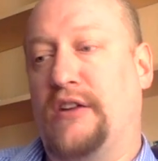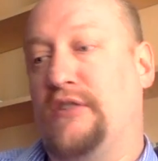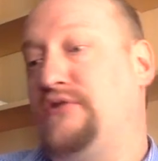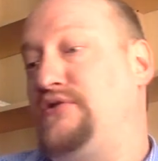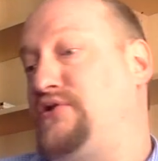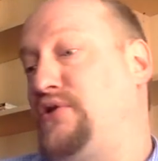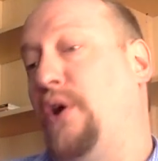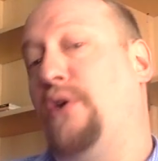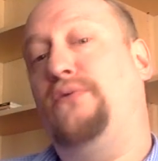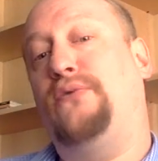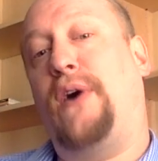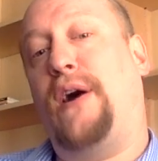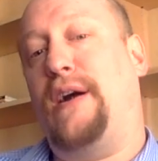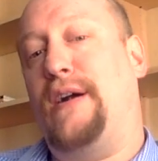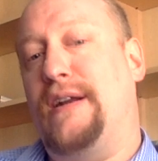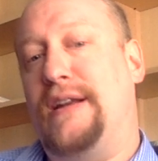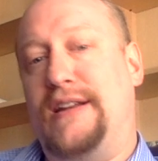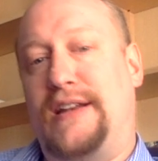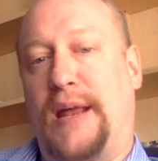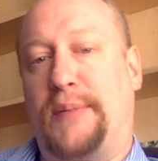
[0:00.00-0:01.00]
so
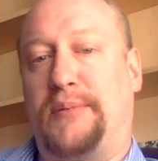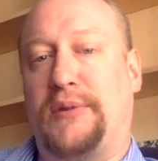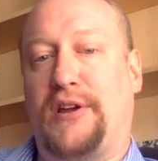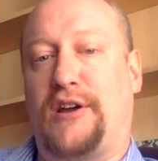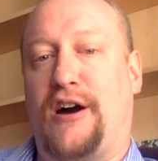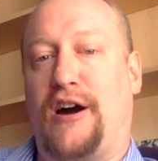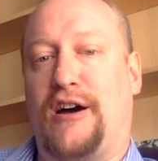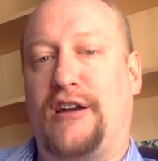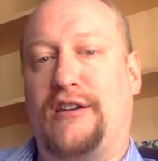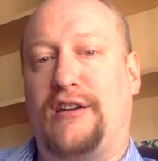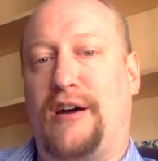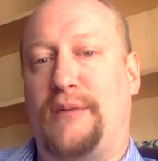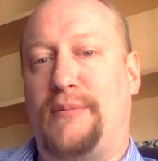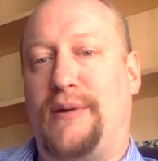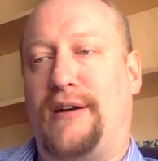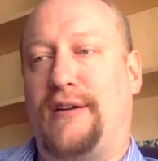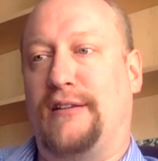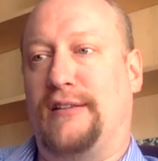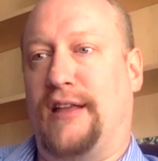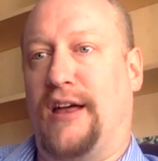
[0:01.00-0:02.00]
far at Adepticon, I'm
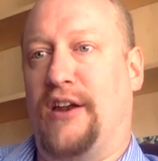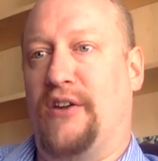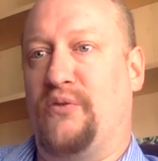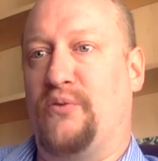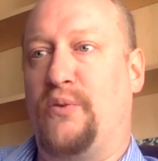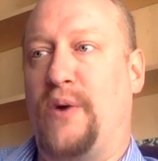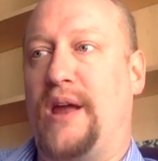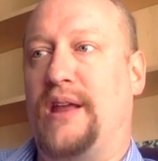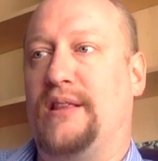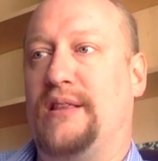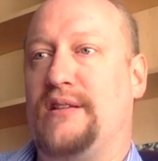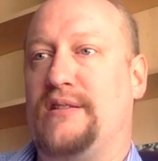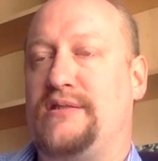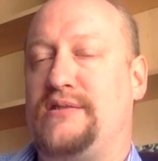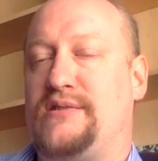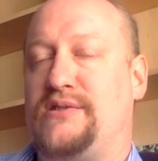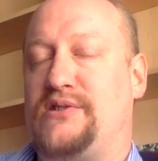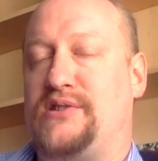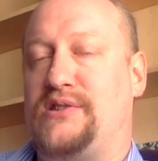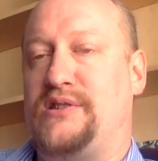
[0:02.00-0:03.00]
on a lot of wait
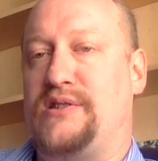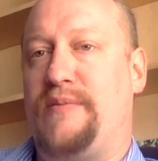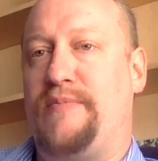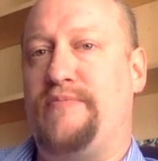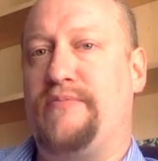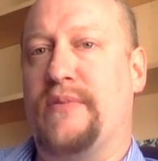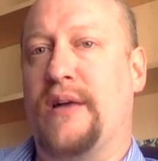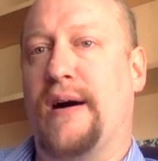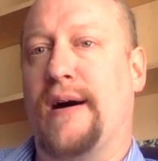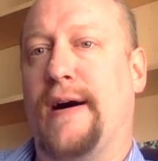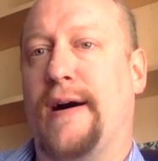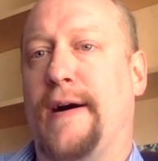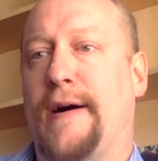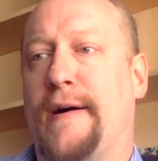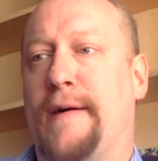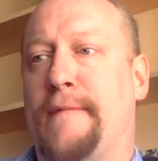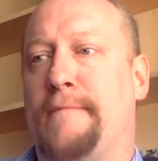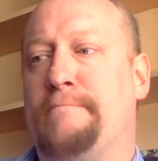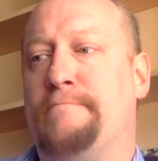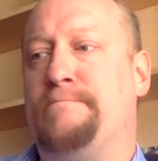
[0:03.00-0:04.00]
lists.
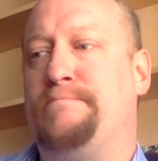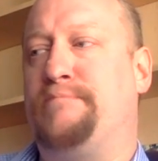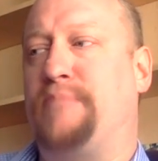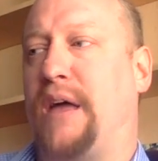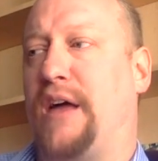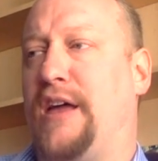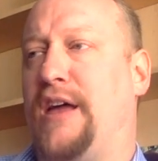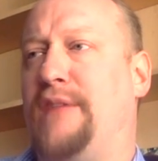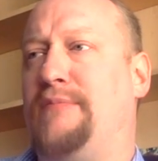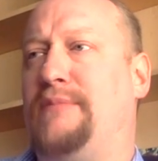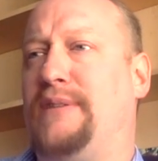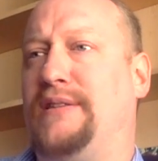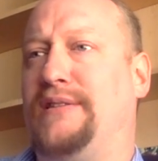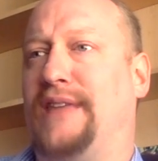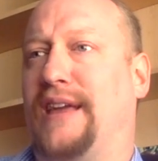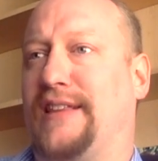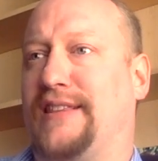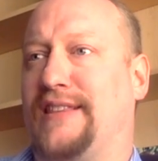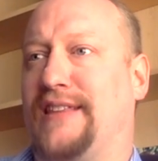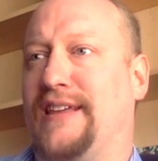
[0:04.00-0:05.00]
I am in
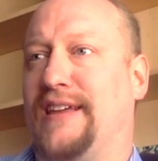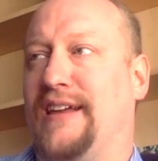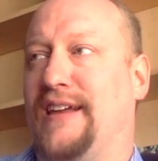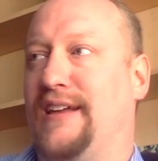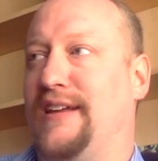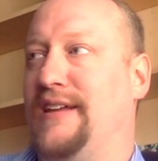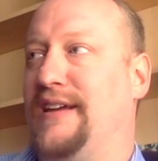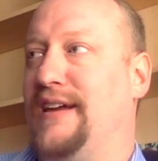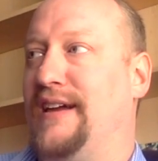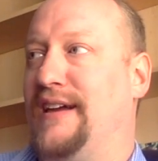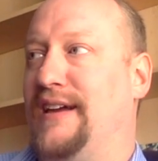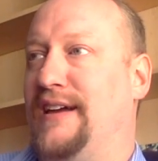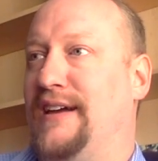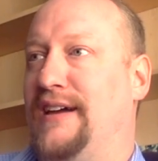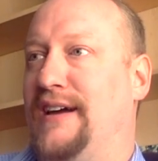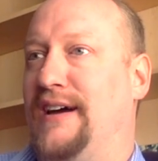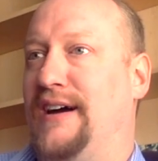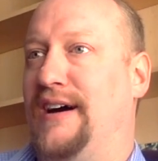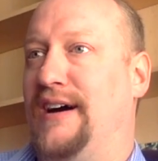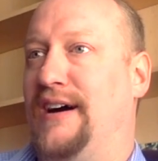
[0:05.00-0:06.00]
like the
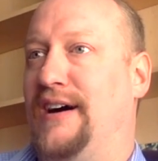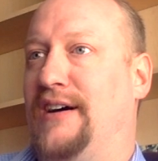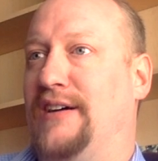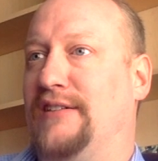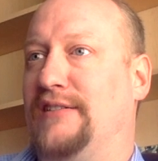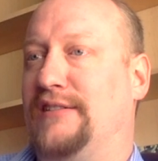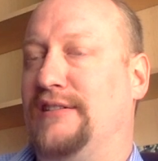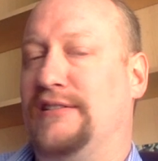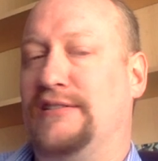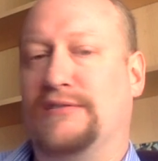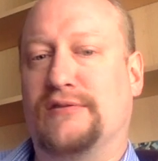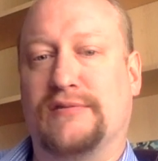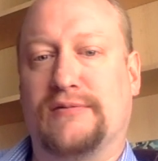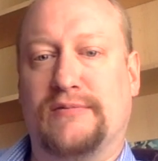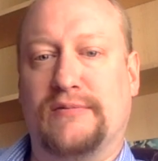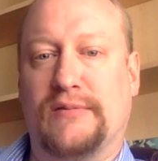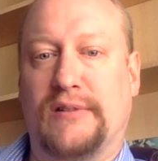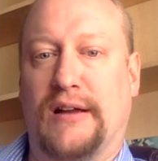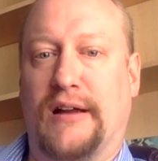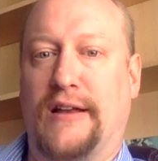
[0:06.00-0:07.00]

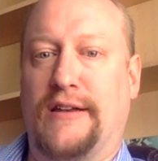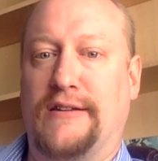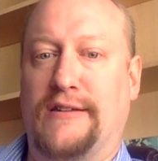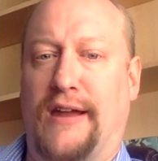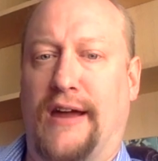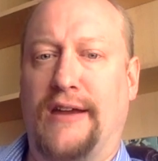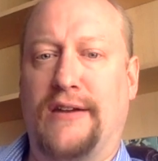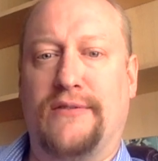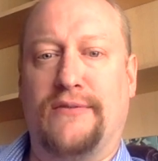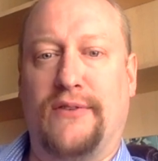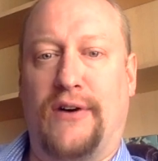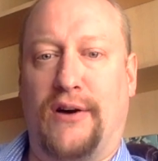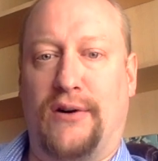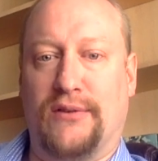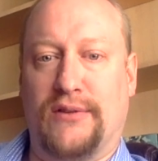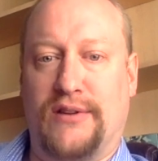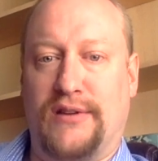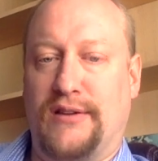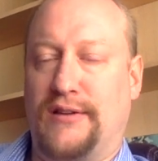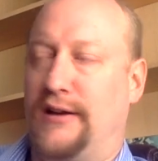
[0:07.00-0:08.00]
Night
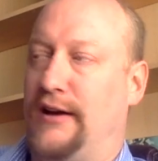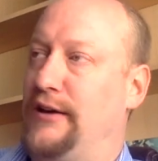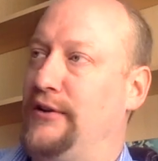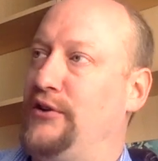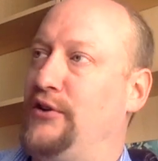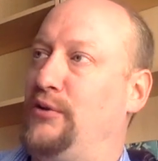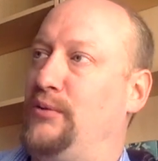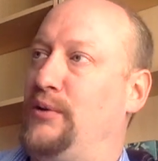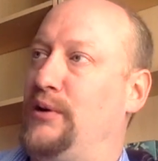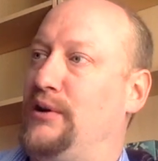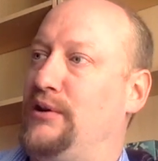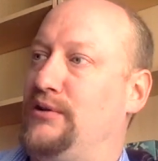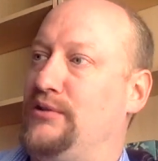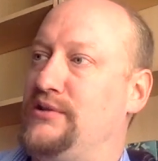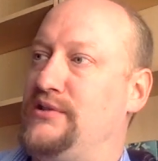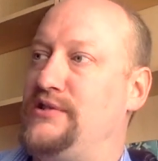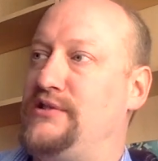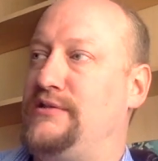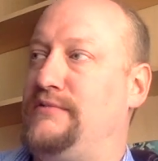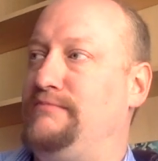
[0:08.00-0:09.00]
Vault
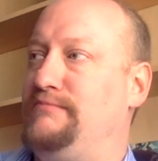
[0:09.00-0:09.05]
Underworlds.